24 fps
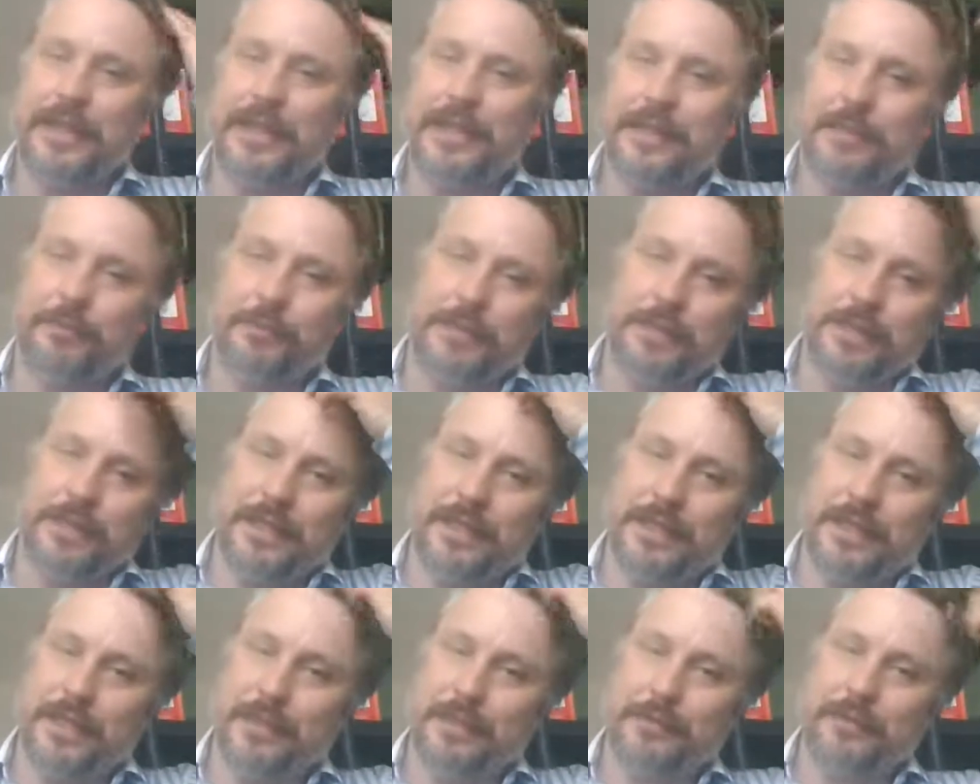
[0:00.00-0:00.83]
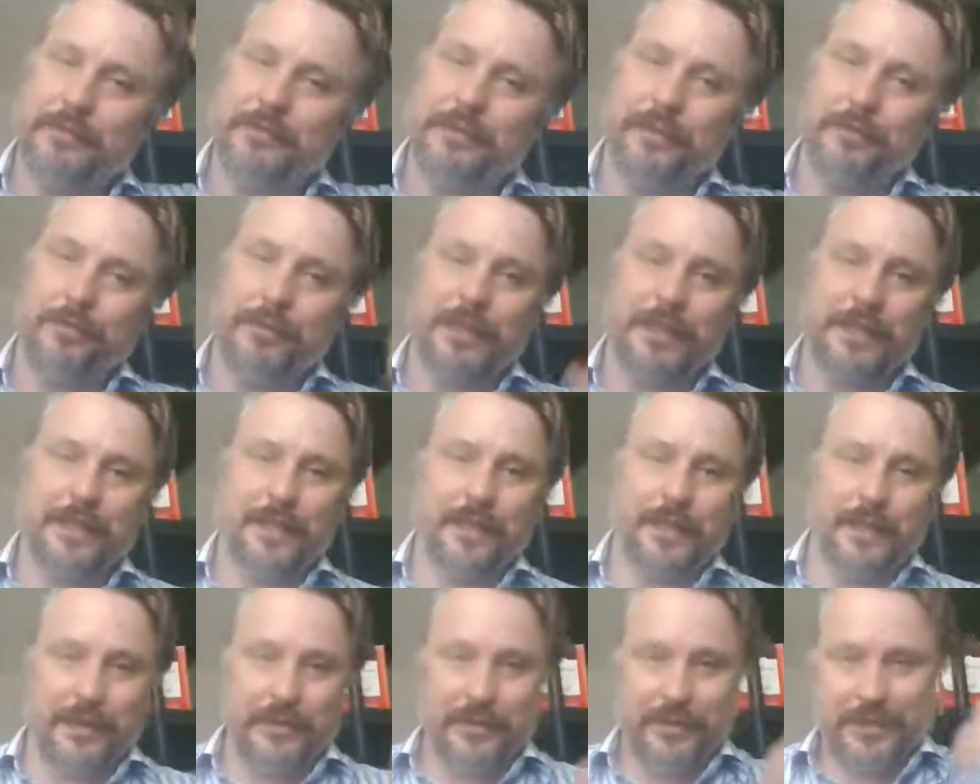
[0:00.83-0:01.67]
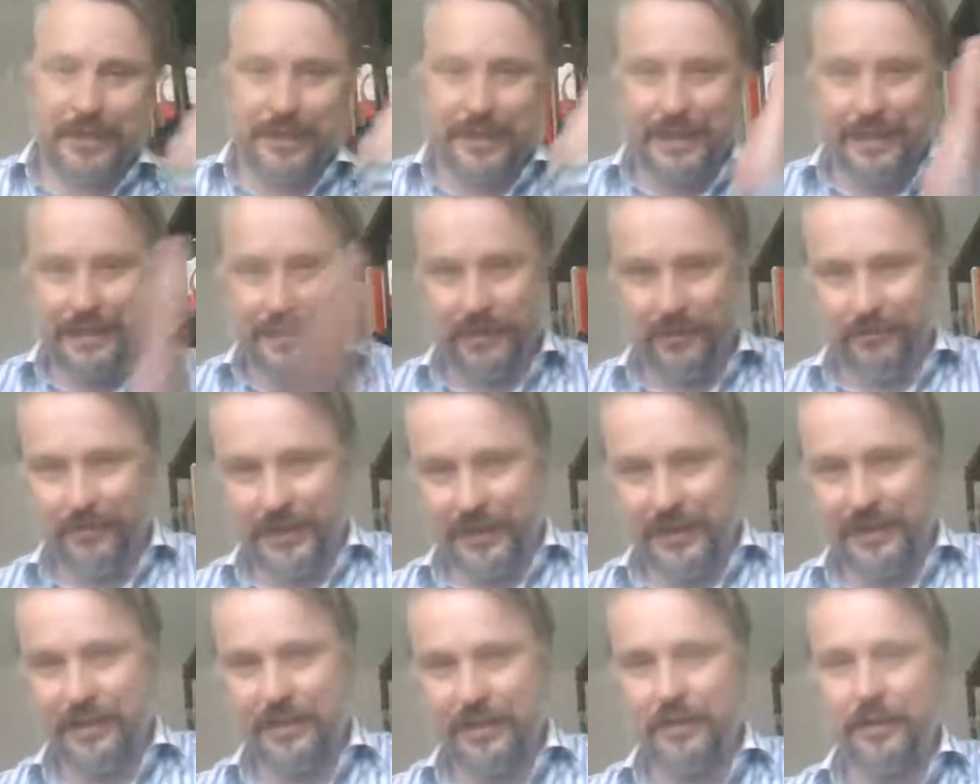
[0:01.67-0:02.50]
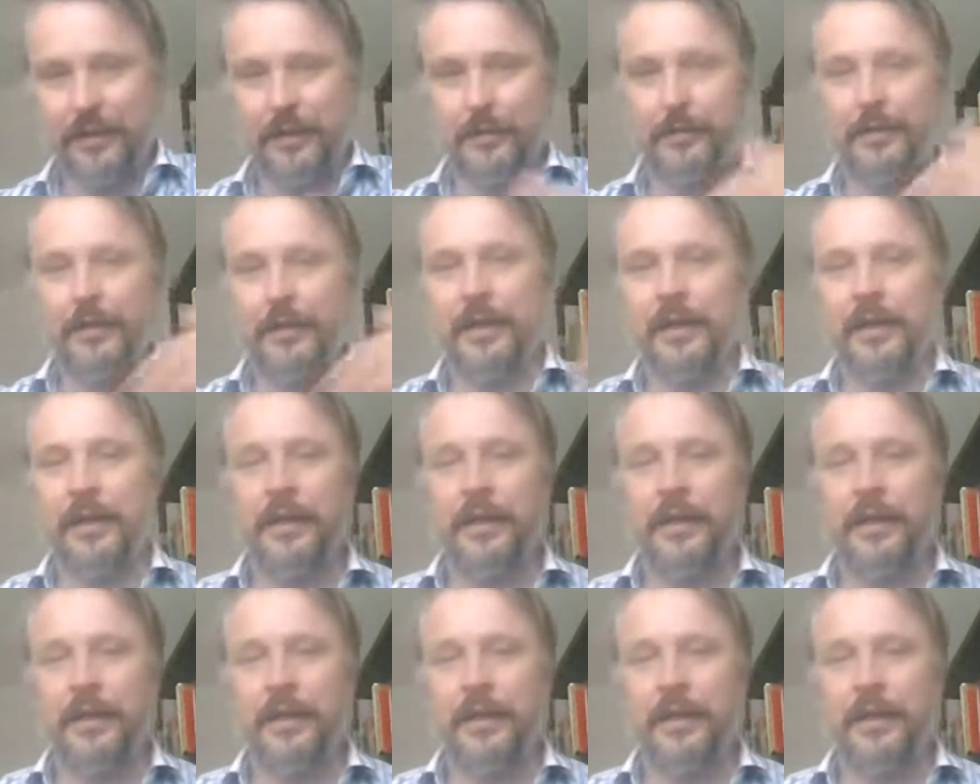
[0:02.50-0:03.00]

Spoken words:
Aston Martin DB5 because the Lotus is of its time.